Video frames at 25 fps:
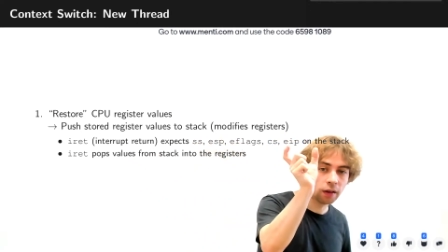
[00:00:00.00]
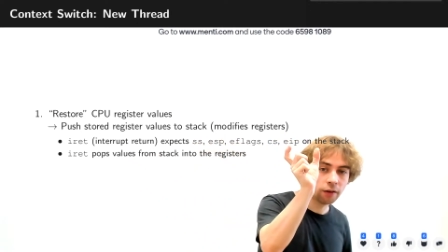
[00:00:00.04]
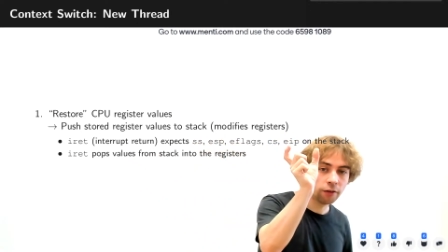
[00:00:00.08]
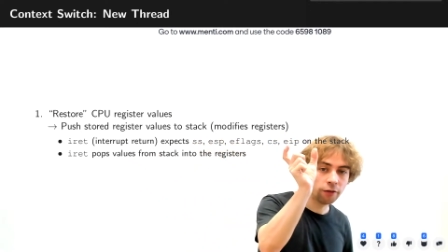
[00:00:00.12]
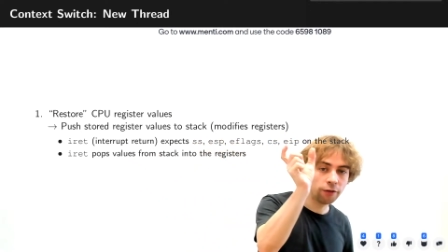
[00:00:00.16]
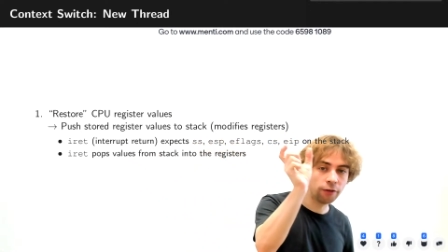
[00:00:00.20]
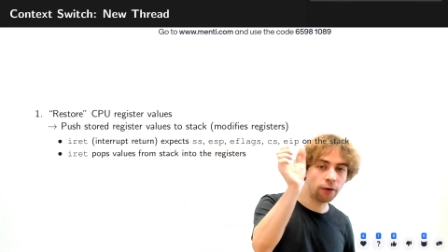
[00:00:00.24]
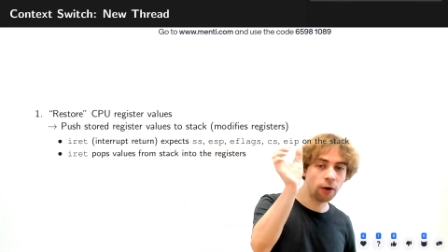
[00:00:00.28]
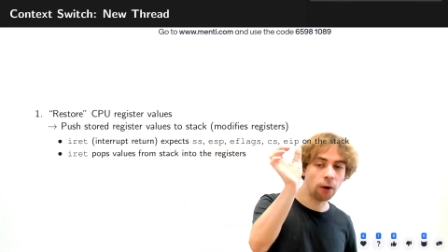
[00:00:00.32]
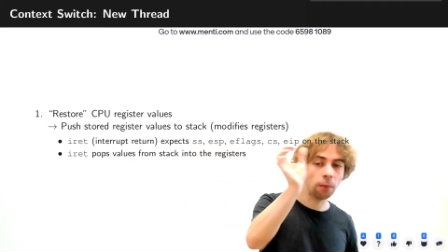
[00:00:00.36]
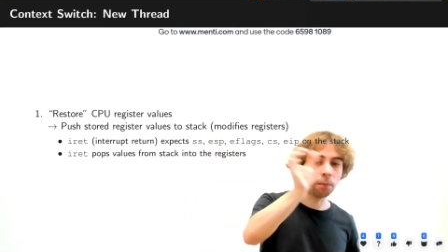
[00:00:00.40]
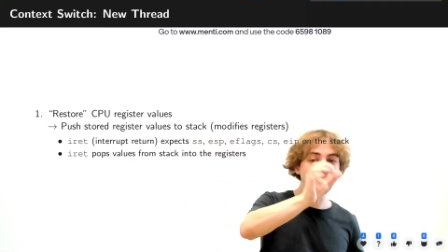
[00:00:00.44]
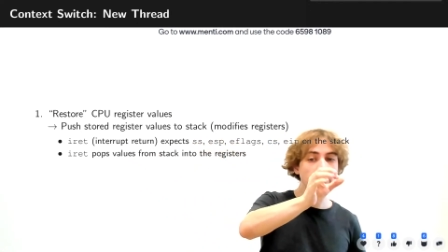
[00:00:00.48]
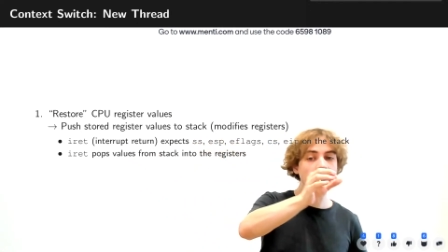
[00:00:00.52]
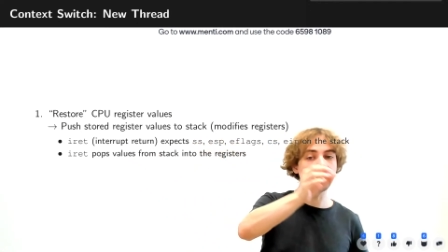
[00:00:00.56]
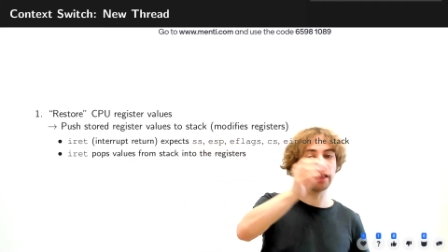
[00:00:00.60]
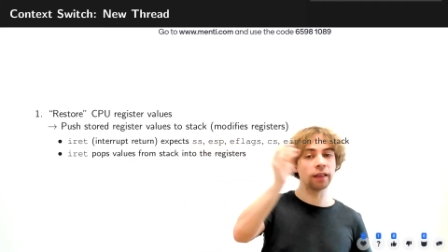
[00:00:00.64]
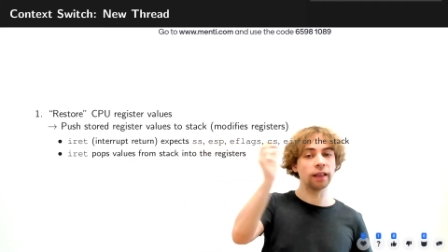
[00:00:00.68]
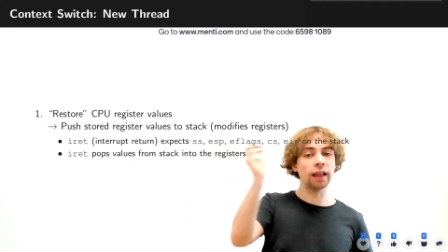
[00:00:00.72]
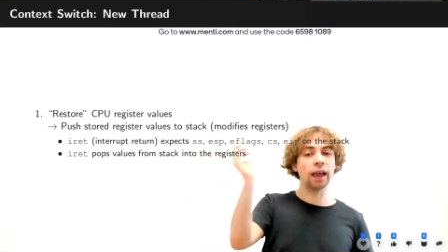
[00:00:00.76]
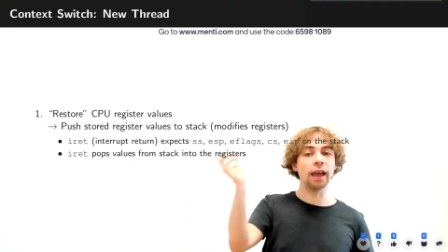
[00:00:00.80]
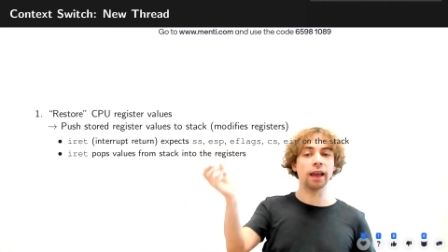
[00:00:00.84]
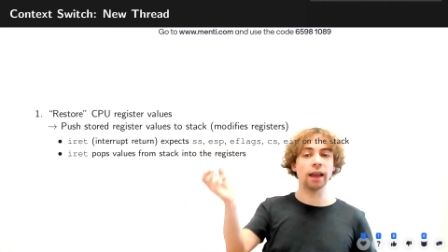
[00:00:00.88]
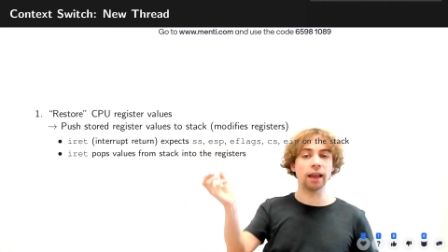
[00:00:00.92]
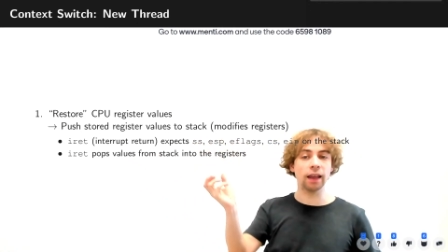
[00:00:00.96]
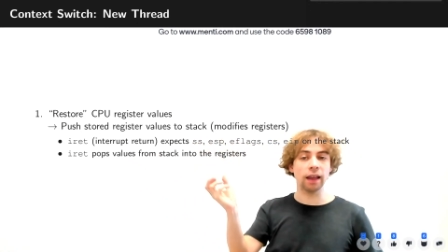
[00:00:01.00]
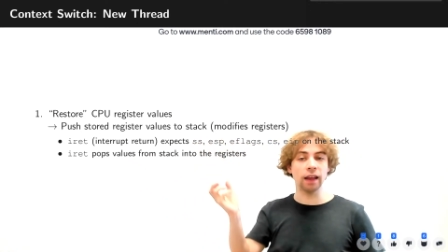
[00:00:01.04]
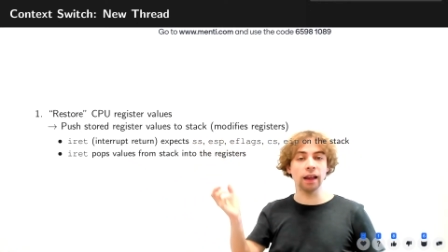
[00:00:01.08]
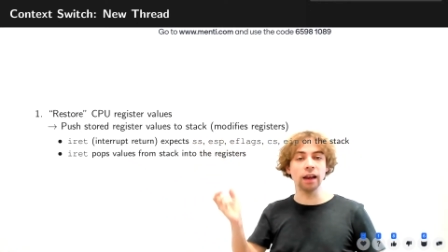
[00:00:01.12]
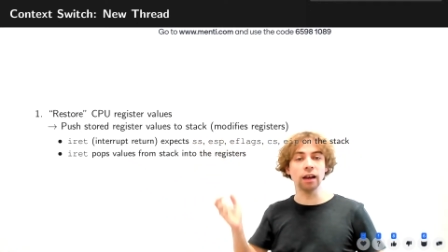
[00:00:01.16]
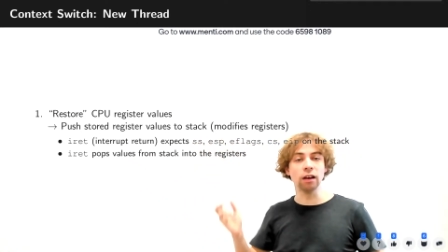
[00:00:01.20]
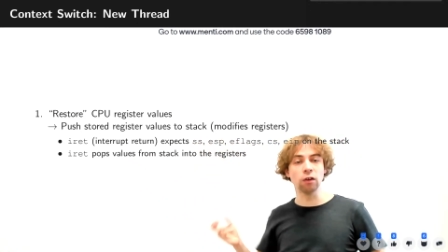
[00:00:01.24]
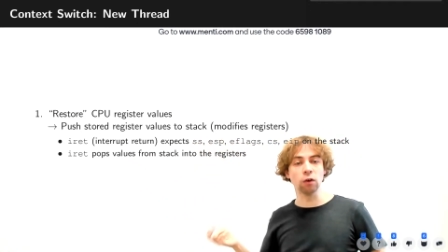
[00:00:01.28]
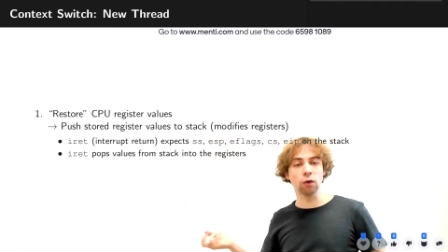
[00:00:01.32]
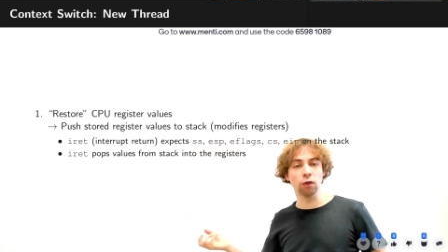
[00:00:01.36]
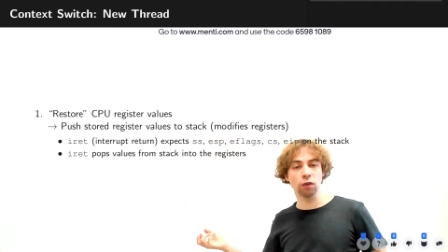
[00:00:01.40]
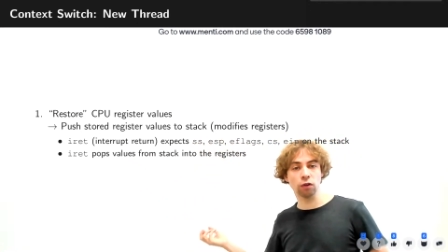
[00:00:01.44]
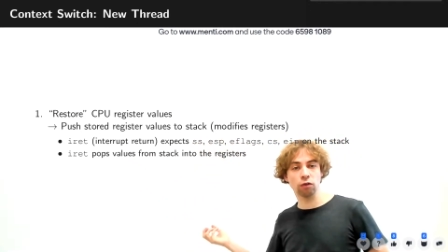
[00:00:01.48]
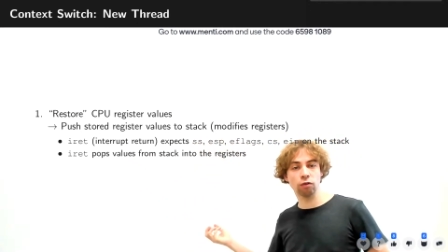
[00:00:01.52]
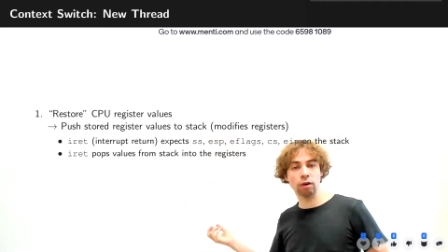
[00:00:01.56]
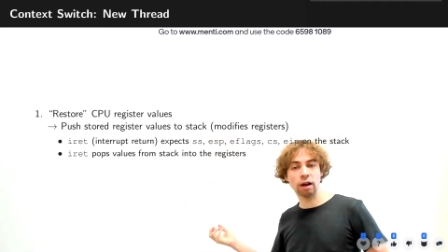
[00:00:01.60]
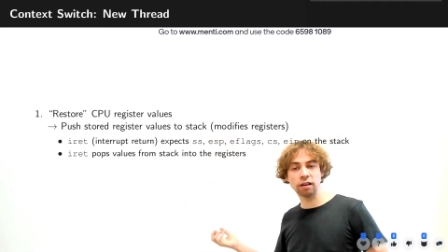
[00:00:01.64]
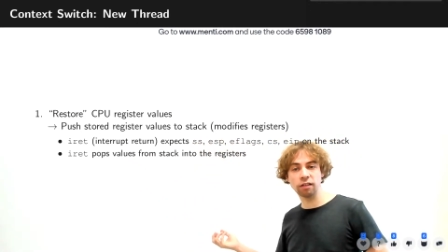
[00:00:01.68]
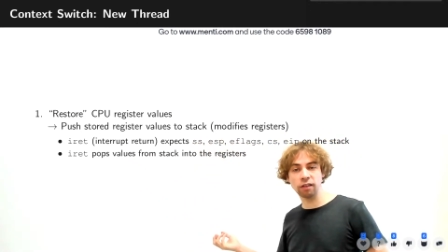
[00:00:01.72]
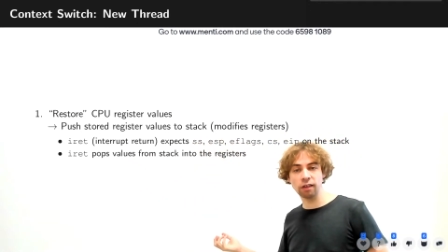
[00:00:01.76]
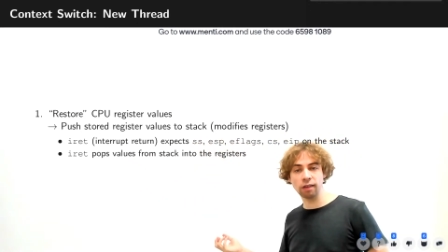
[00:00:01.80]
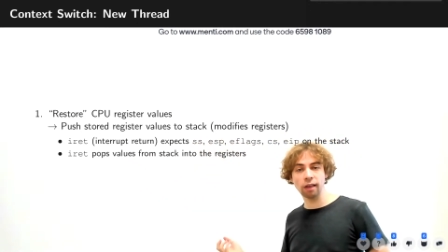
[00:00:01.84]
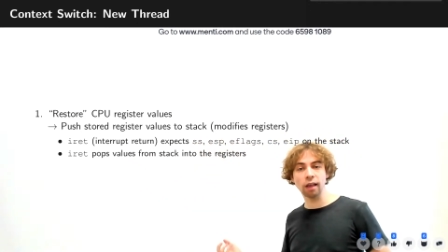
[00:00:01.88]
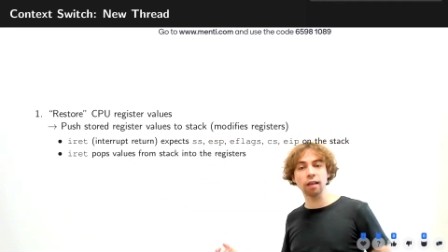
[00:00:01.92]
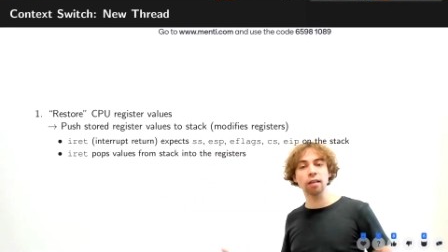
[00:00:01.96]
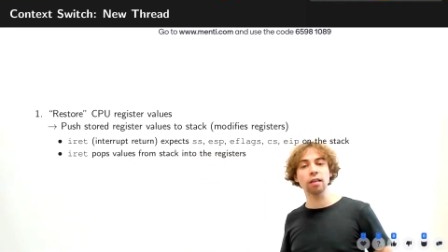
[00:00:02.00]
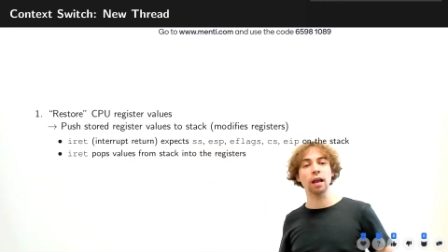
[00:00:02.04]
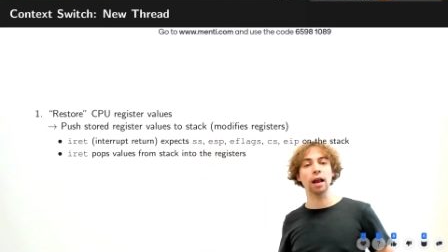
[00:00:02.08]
from the stack into the registers,